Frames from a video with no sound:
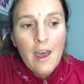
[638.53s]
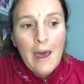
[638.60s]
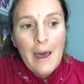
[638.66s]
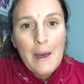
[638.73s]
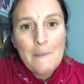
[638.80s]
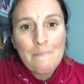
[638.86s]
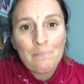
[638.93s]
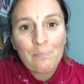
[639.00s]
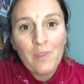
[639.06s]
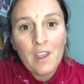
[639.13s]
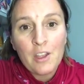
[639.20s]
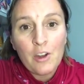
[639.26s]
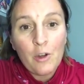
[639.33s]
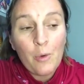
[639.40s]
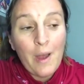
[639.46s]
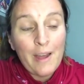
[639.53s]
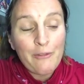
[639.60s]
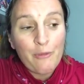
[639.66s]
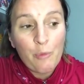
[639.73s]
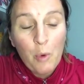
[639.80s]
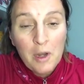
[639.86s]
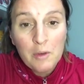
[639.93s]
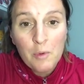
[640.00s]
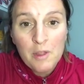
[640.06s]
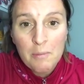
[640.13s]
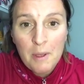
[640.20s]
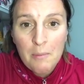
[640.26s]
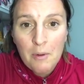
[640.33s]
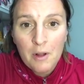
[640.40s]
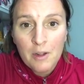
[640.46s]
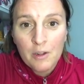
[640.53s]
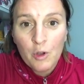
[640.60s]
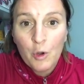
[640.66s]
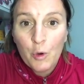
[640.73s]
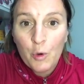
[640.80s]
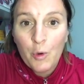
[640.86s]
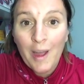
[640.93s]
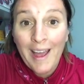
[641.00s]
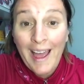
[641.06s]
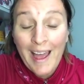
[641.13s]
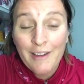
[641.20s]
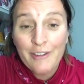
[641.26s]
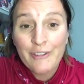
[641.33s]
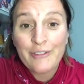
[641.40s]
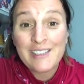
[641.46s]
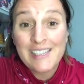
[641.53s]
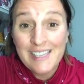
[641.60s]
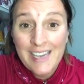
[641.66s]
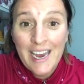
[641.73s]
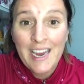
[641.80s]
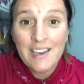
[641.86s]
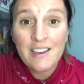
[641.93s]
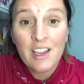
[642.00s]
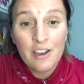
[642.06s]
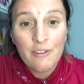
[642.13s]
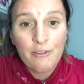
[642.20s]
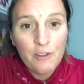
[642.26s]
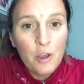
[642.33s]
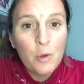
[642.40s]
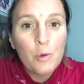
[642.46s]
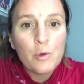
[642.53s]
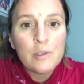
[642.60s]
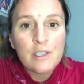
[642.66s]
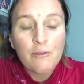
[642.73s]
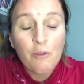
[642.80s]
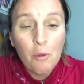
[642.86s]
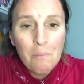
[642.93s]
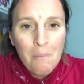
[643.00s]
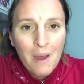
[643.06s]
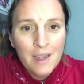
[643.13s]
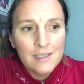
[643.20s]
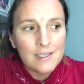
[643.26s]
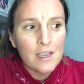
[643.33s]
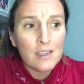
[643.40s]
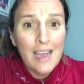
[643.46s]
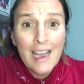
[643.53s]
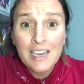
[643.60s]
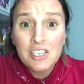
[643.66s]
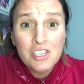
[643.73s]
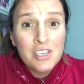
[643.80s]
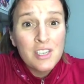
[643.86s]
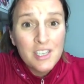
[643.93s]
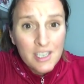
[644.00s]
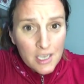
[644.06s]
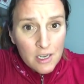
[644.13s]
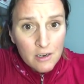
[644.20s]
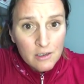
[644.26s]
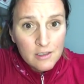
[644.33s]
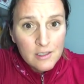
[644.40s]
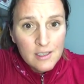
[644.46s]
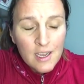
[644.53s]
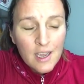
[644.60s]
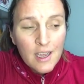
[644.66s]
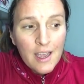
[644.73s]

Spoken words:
You know, I've worked with people who have stayed confused for months, actually years,